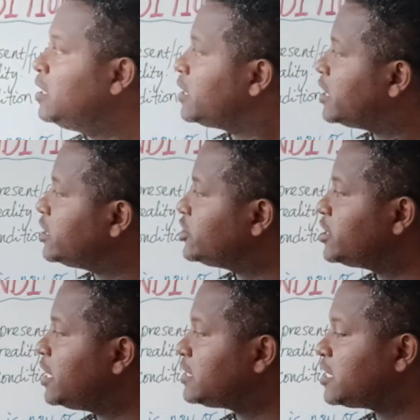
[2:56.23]

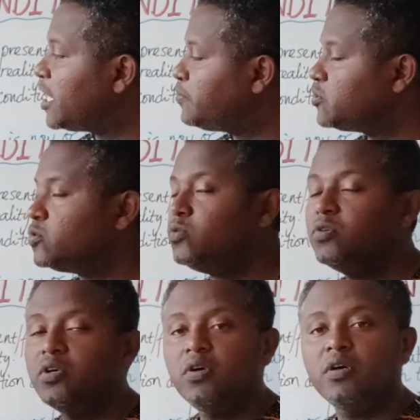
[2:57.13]
Conditional type
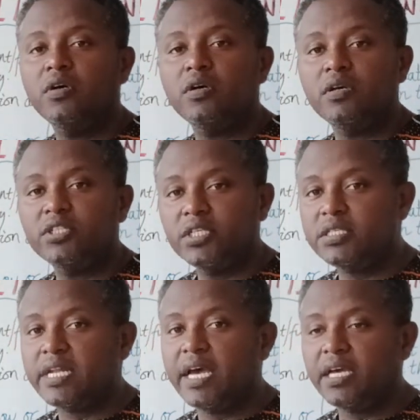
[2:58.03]
2,
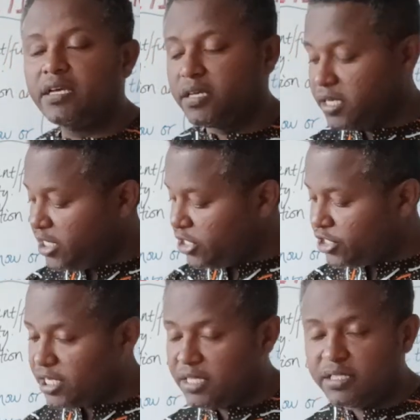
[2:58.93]
just like
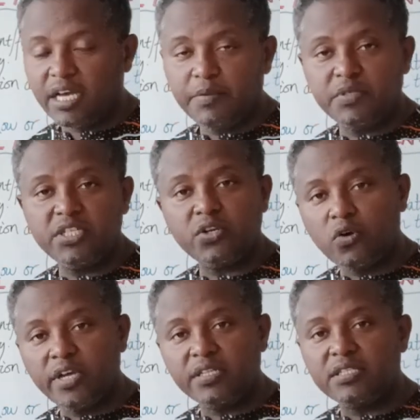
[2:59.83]
conditional type 0
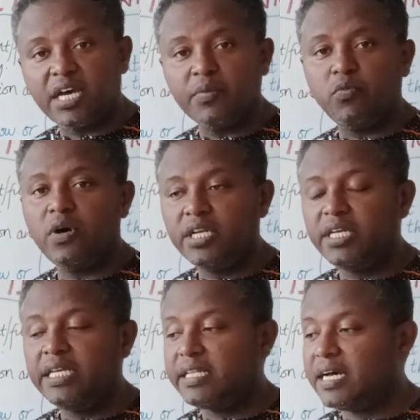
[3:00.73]
and type 1,
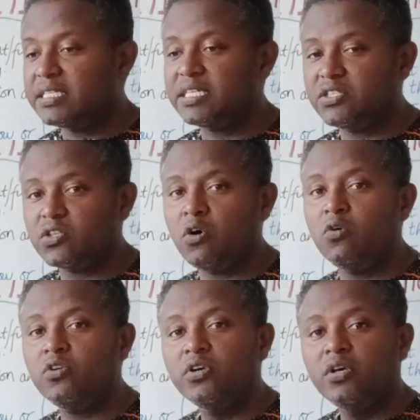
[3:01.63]
it has its
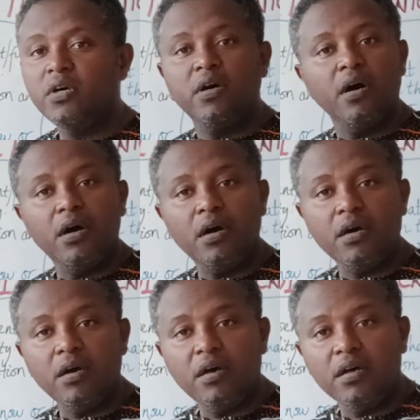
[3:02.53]
own
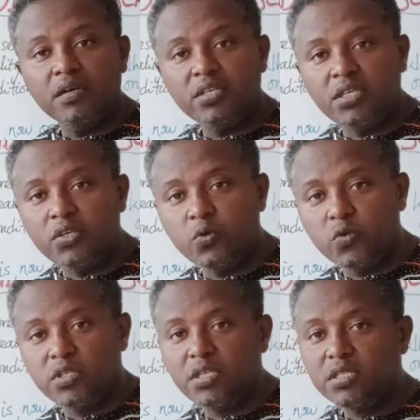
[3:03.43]

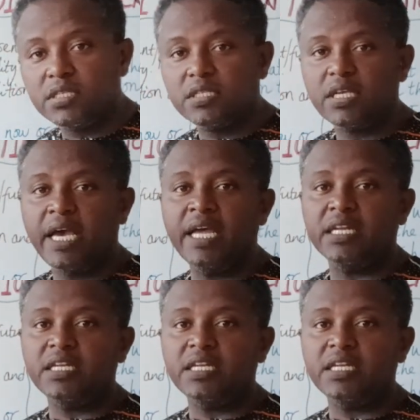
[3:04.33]
uses and